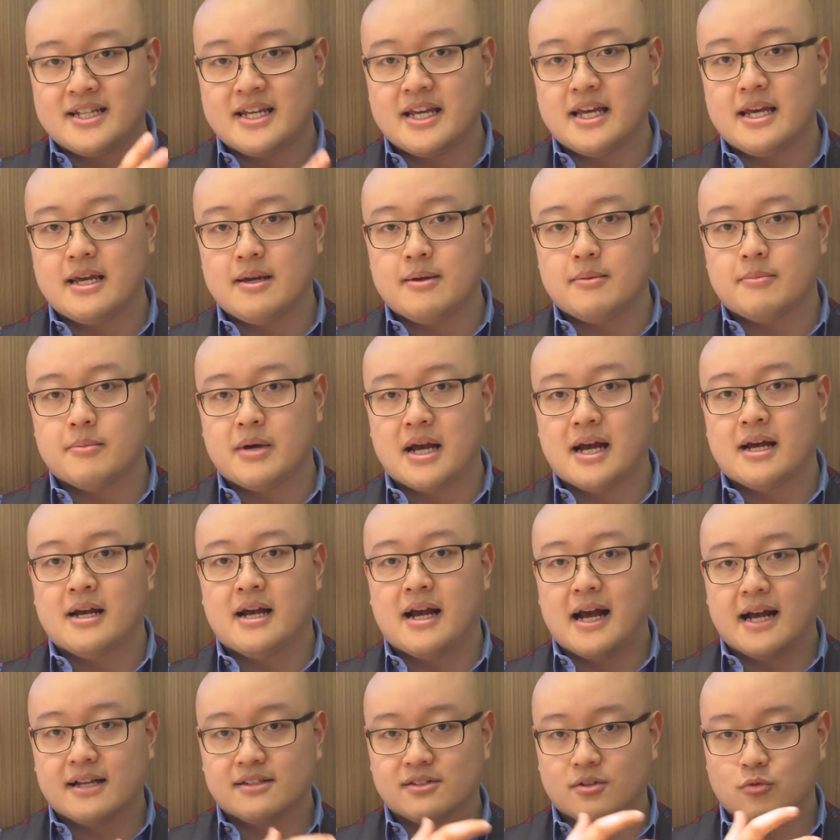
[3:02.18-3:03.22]
team
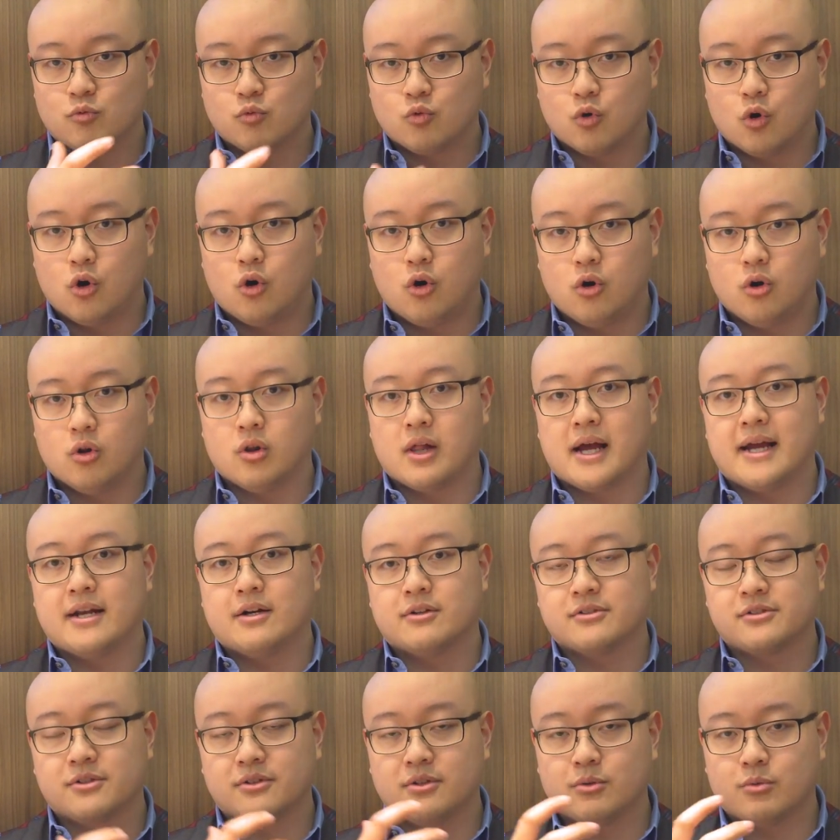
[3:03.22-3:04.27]
as a role and
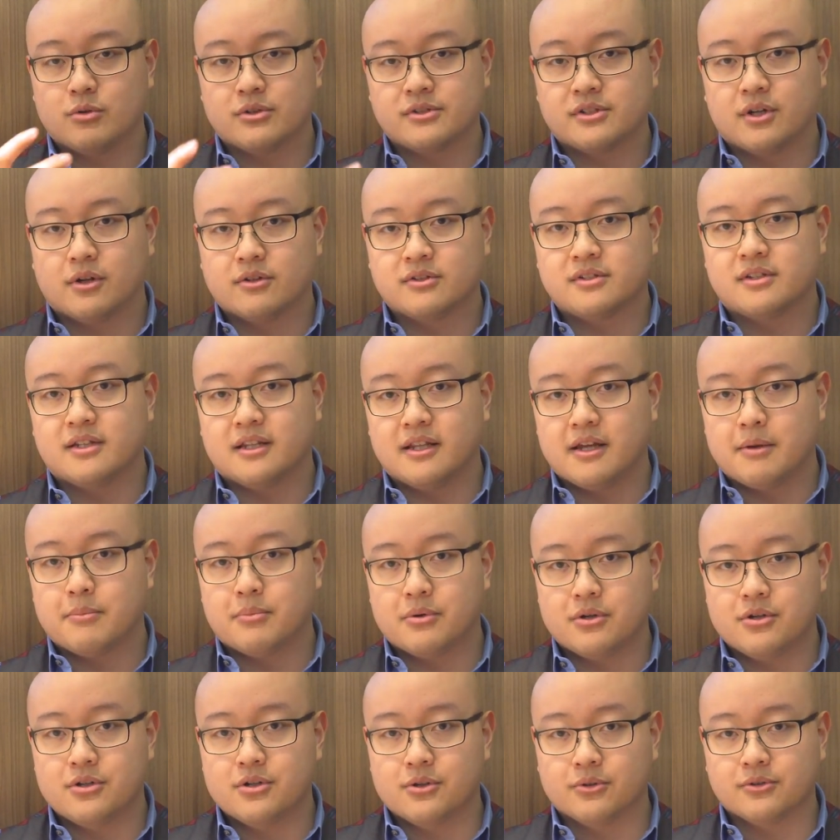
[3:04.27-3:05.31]
also the results that they
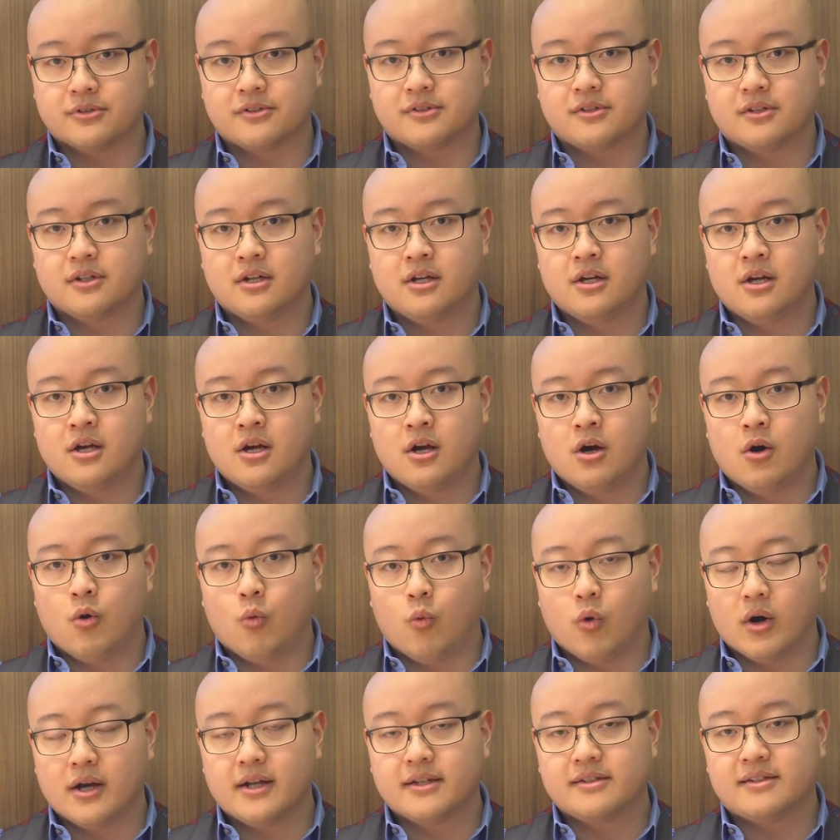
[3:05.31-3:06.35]
produce?
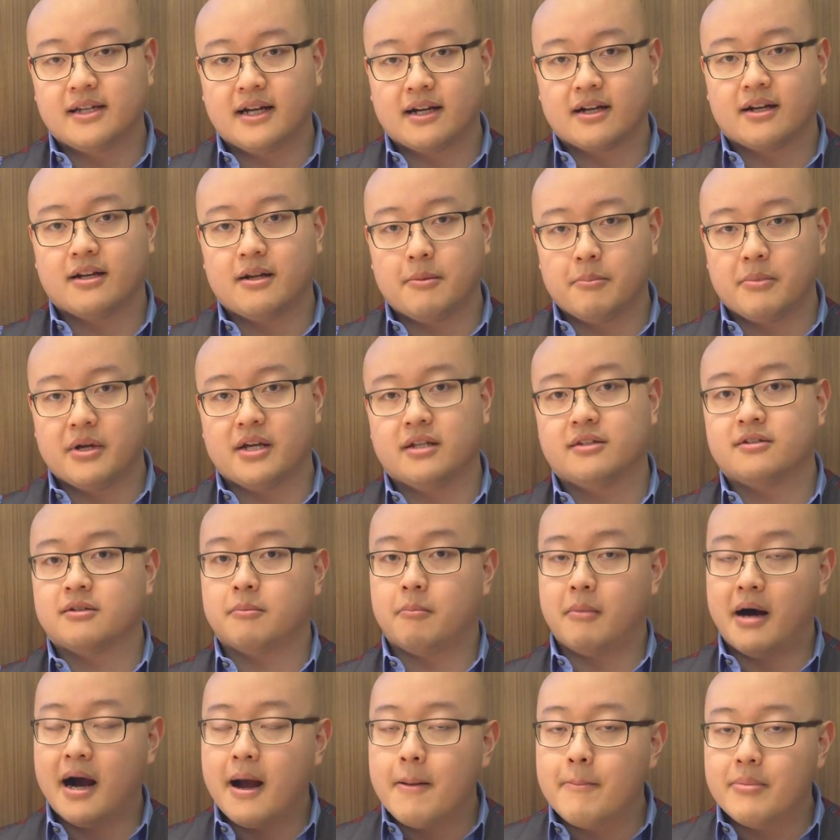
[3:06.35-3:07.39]
What is that gonna mean
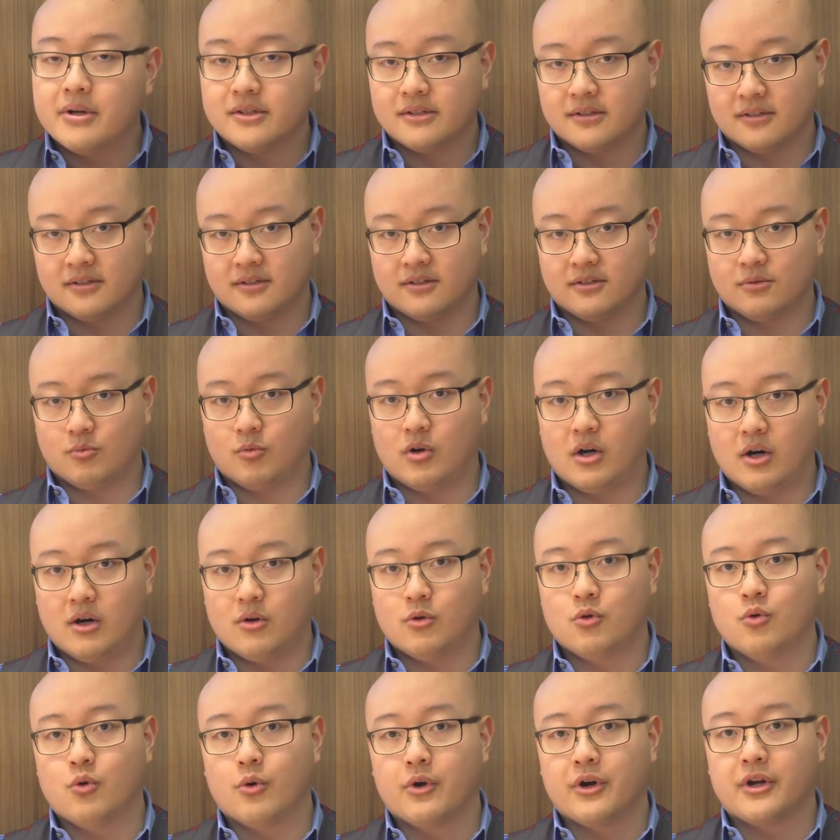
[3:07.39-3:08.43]
to my business as well?
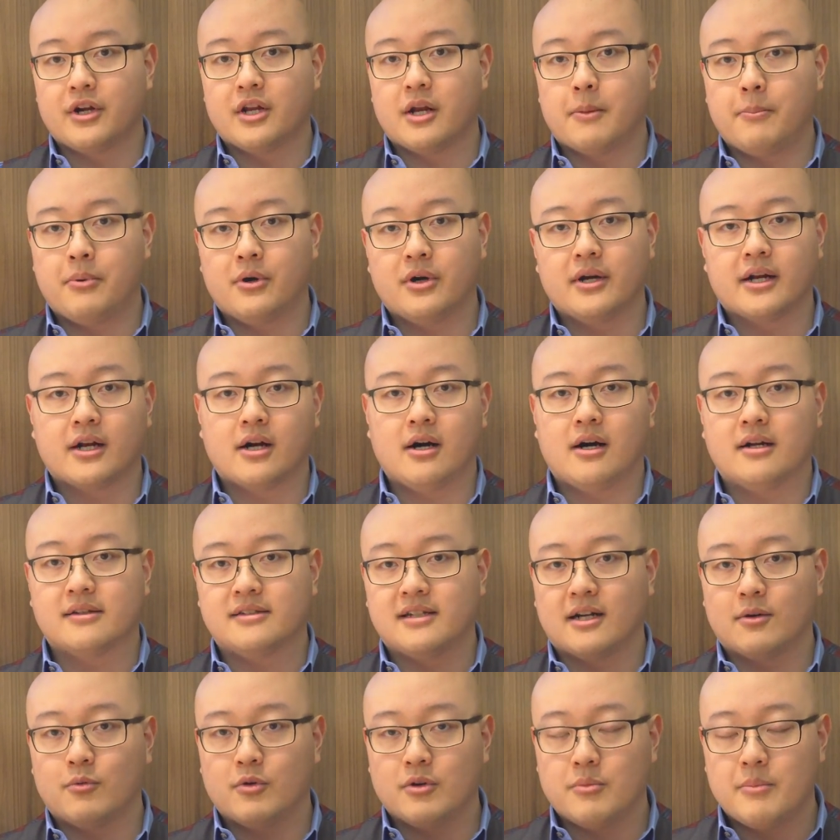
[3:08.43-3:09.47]
Who are you gonna put in
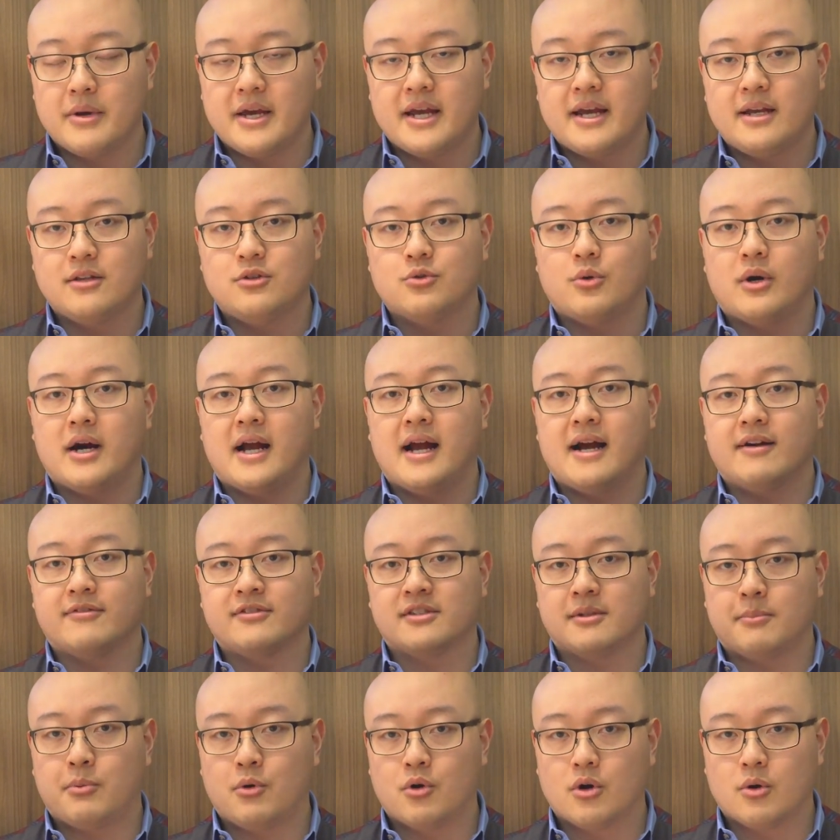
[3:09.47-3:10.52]
contact with me? Do I have
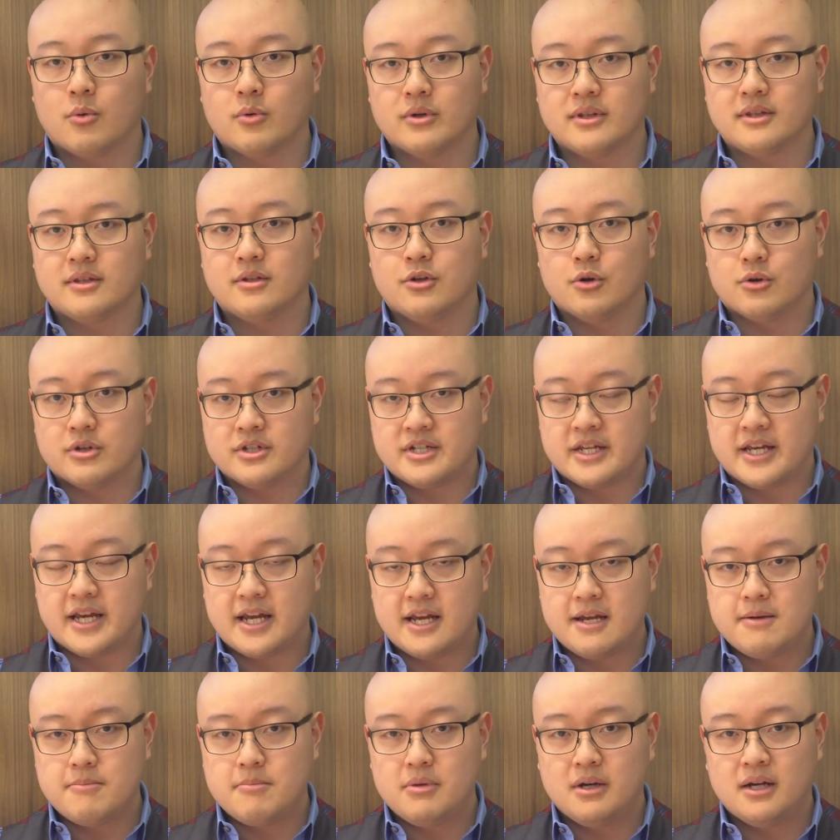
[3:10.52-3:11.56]
support with your
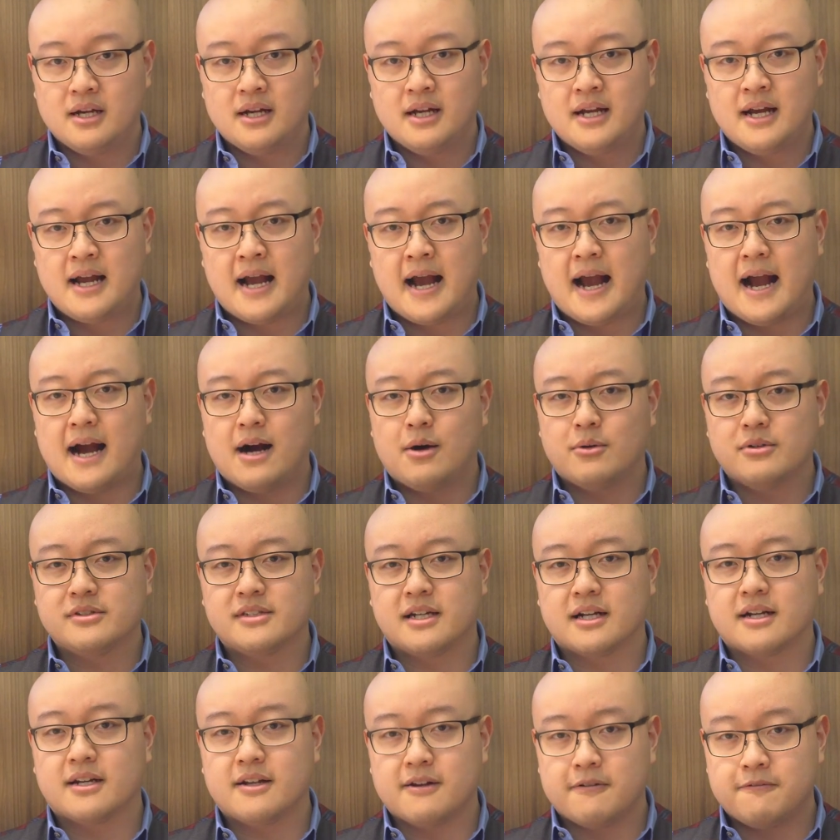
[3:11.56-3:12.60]
team? How
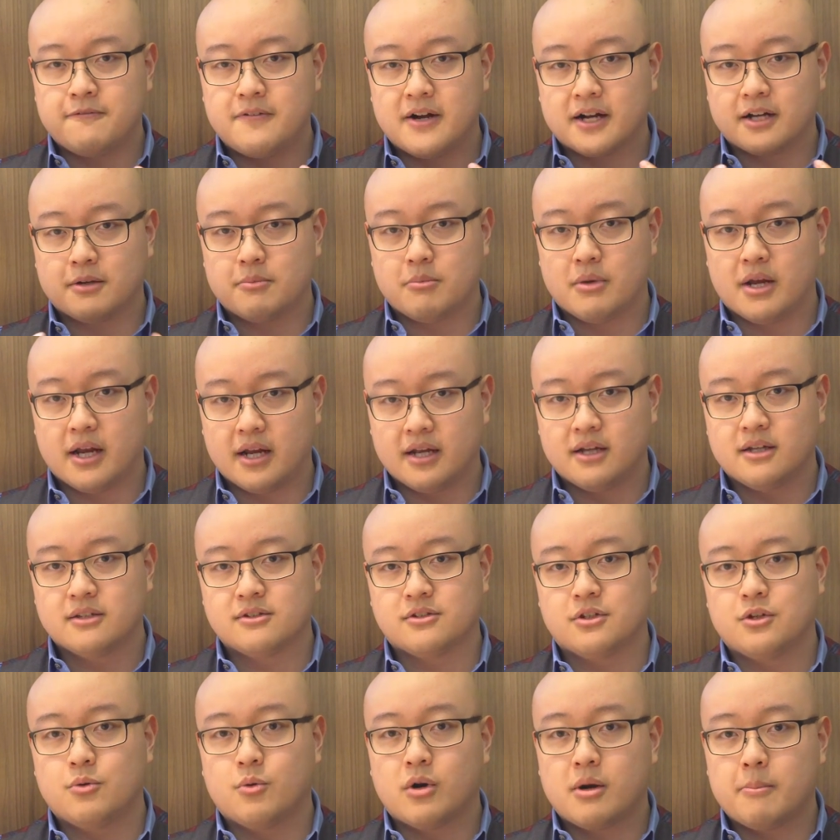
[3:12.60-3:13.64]
is that gonna affect me?
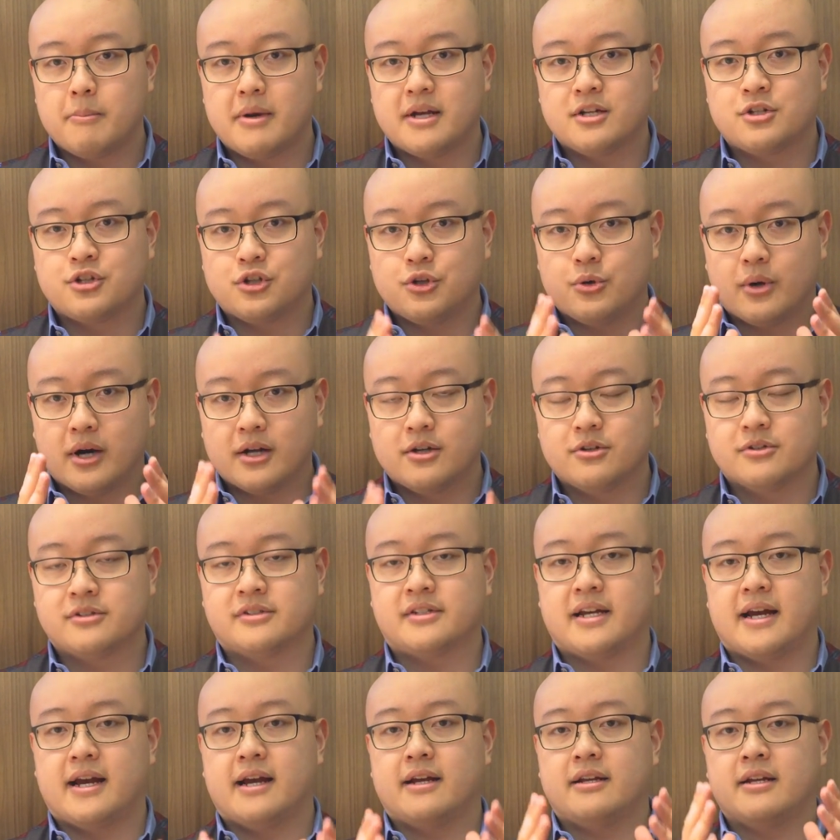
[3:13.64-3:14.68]
So you wanna make sure you
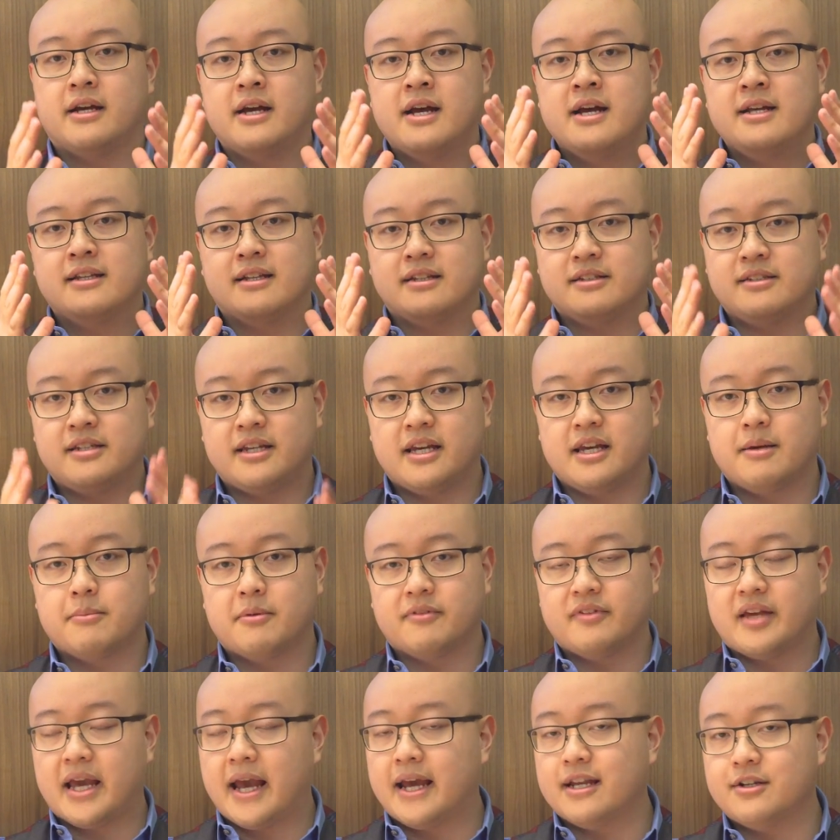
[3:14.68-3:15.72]
understand the
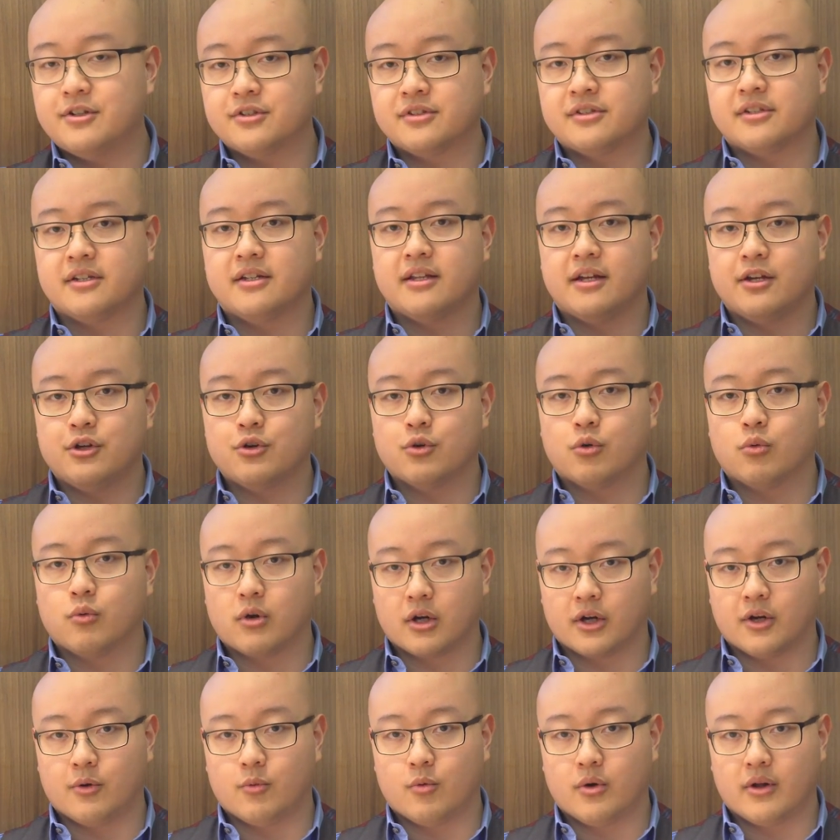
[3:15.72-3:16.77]
team of the agency that you're
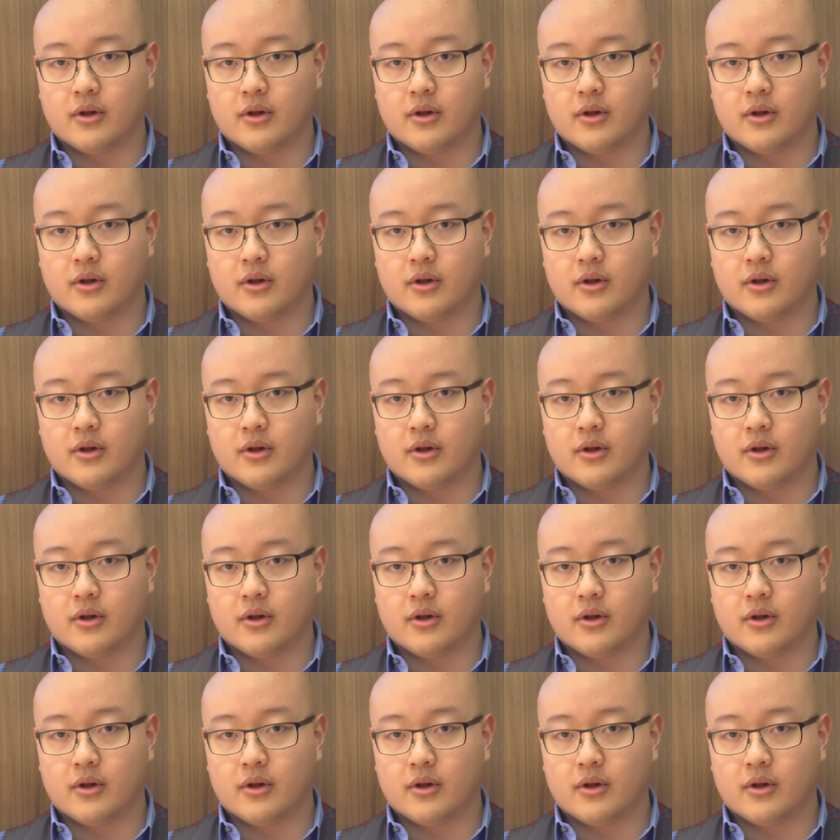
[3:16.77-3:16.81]
working